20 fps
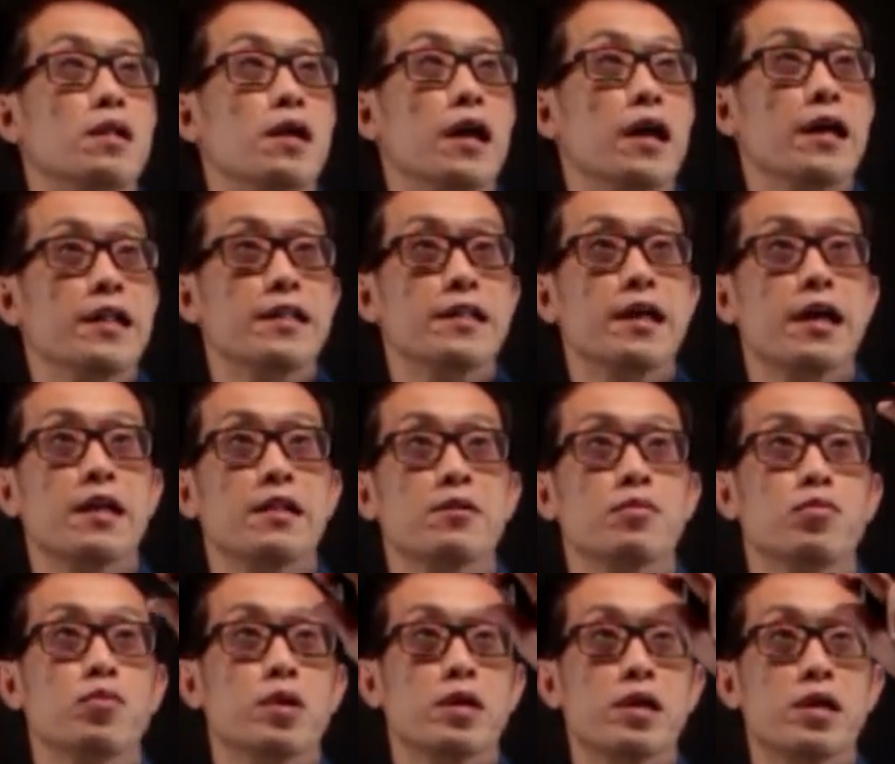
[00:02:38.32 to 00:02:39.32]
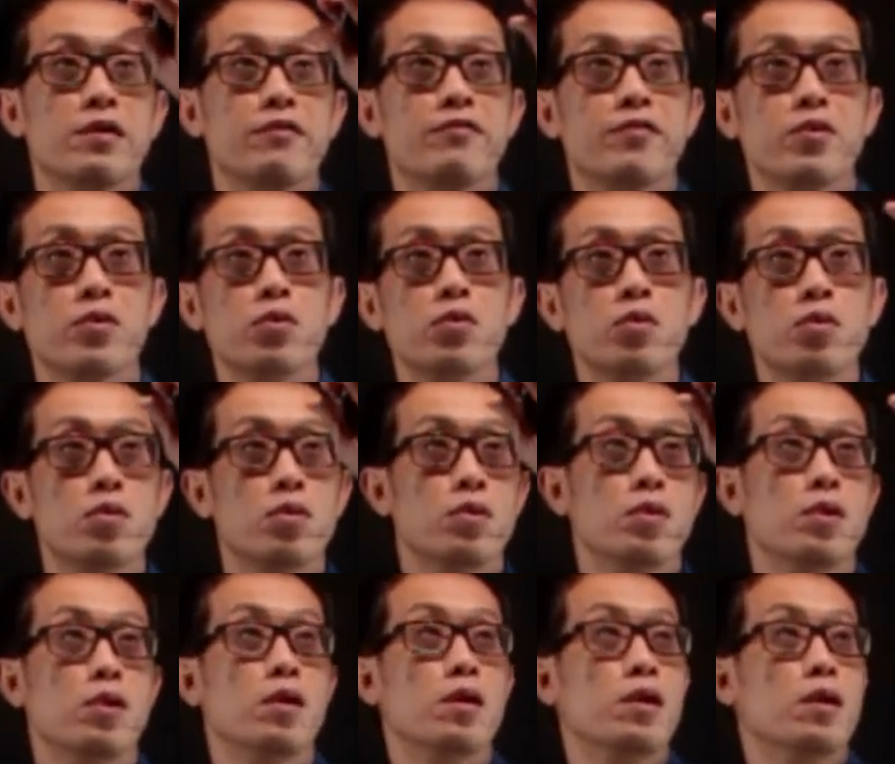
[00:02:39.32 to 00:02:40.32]
And that will give you
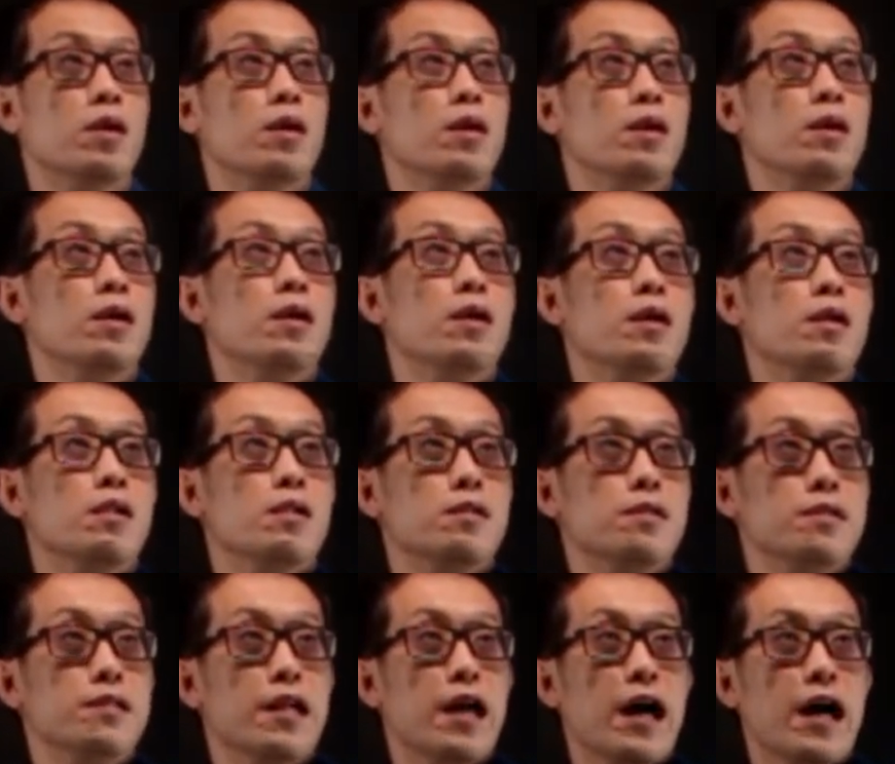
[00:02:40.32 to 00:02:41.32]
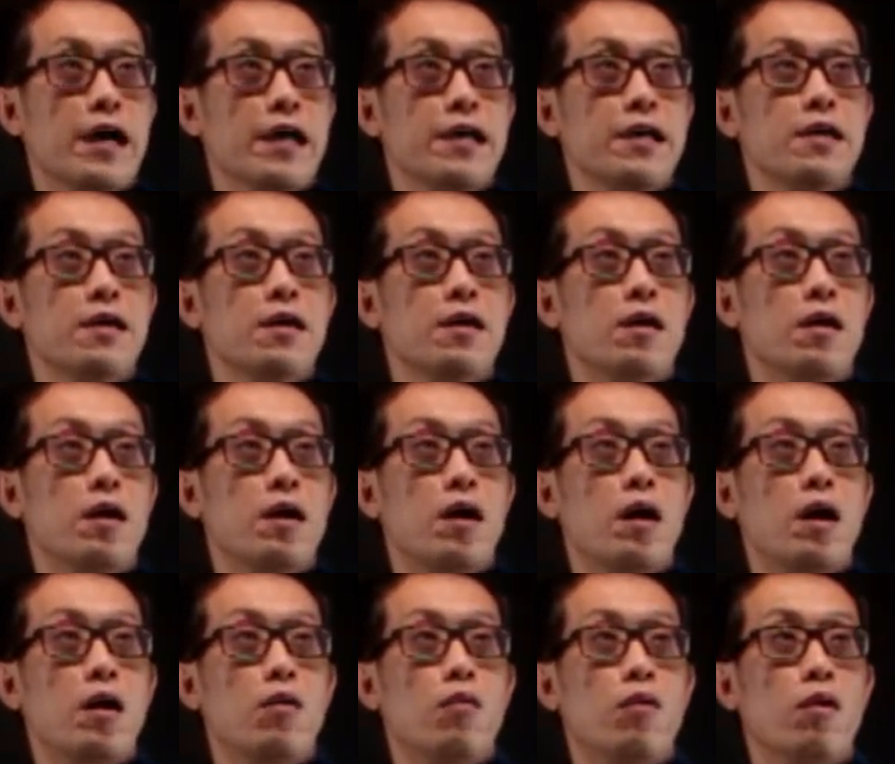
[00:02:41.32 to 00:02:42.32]
9
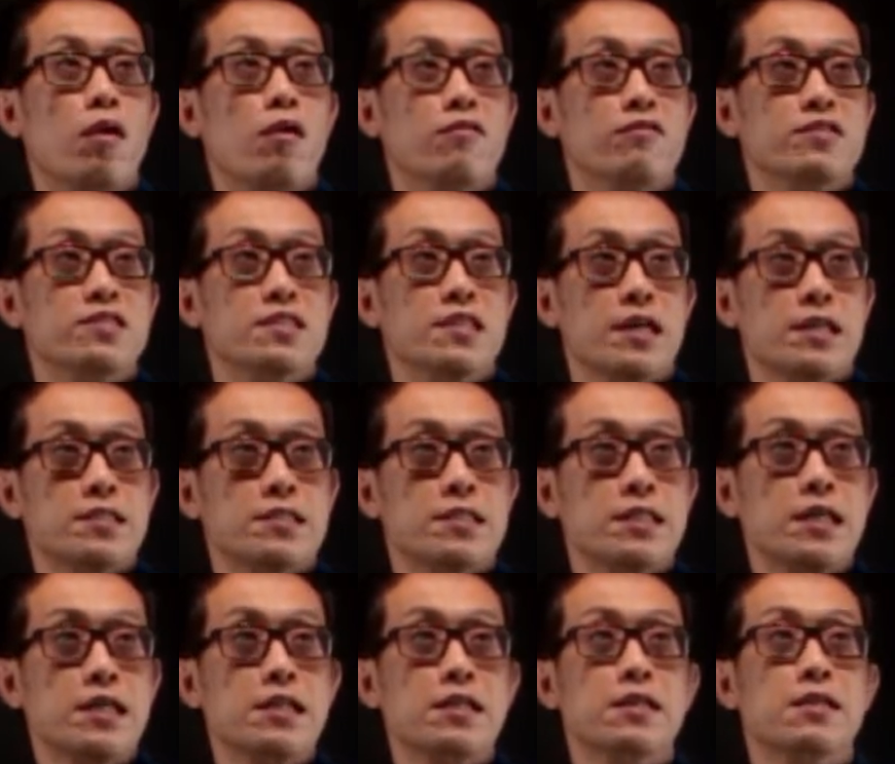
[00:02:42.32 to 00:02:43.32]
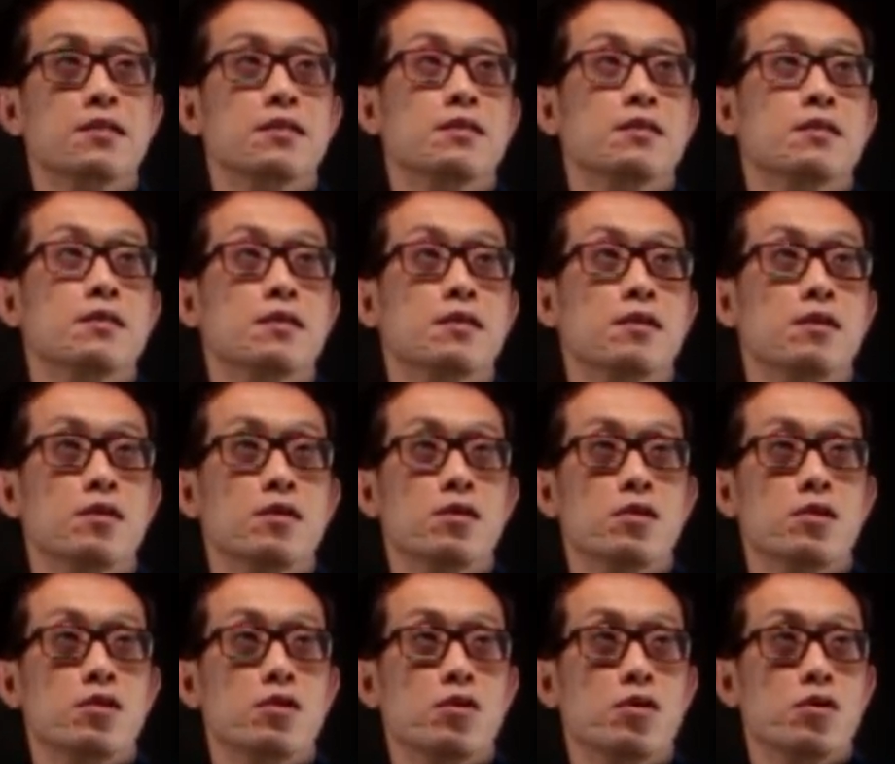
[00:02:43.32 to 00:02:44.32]
out of 60
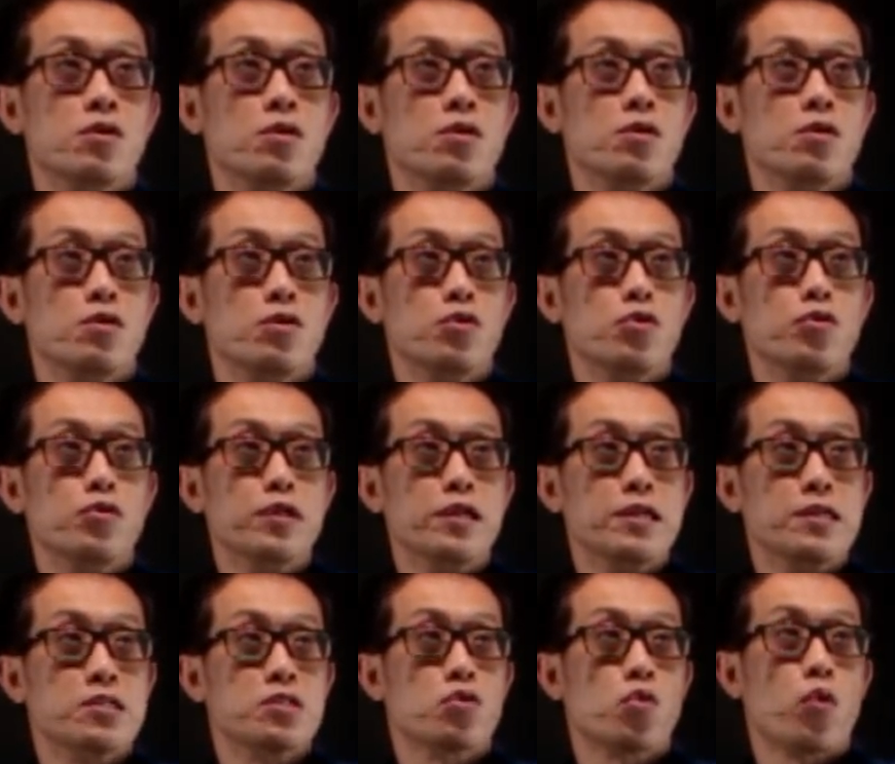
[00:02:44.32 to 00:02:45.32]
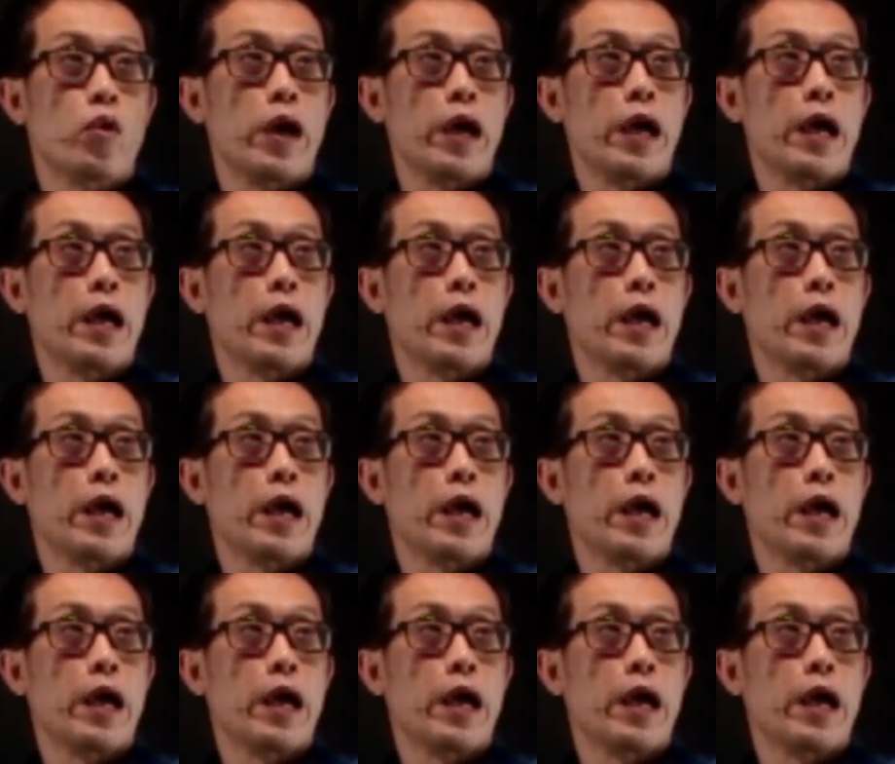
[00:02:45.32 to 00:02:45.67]
units square.